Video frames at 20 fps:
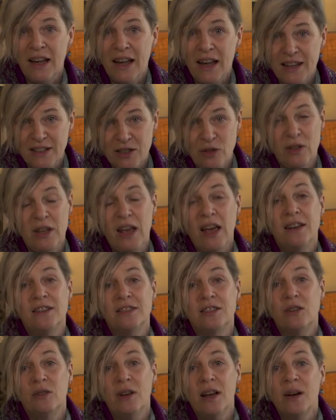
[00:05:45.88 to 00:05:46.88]
as on the
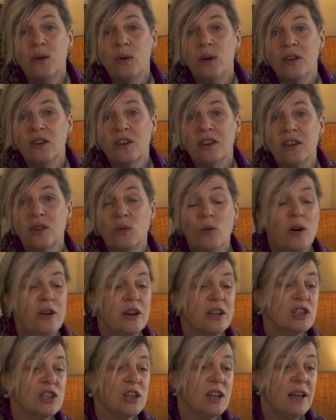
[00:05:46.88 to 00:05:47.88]
Edstone Aqueduct in
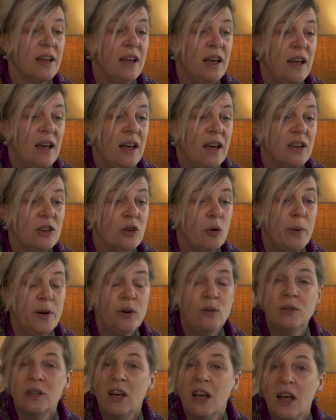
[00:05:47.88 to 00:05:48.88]
Warwickshire, your
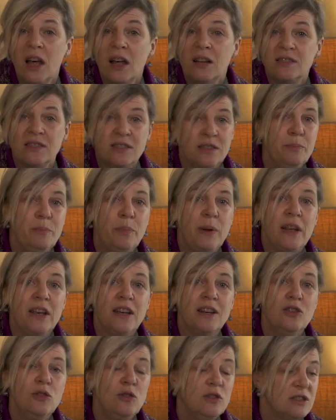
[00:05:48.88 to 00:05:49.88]
boat simply
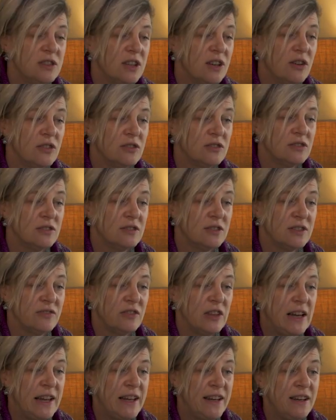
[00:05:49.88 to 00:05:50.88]
ignores the contours of
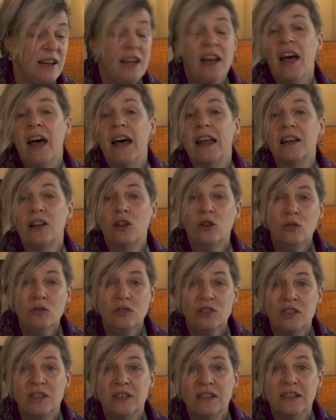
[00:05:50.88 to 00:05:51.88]
the land and
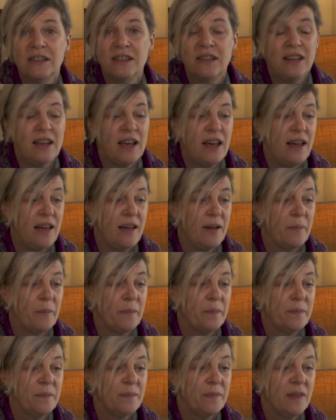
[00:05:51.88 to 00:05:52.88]
launches into the air
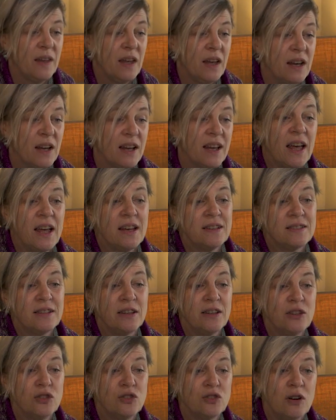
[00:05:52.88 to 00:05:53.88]
in a cast
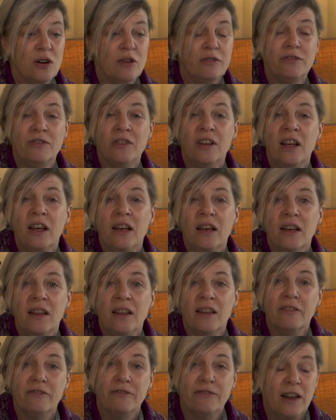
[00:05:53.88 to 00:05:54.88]
iron trough
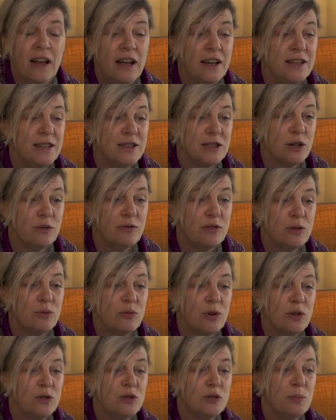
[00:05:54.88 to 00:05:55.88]
that flies over the
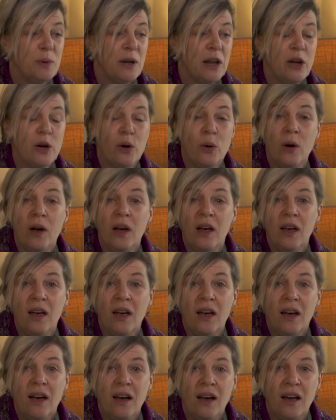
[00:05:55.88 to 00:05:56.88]
roads below
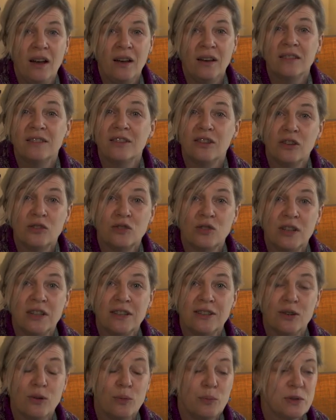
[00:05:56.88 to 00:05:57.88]
and into the
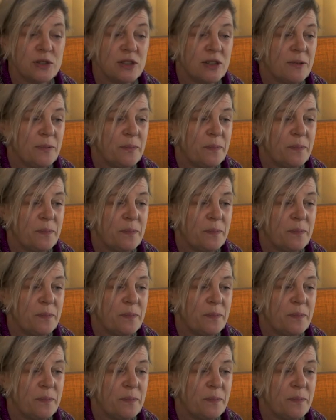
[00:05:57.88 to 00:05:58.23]
treetops.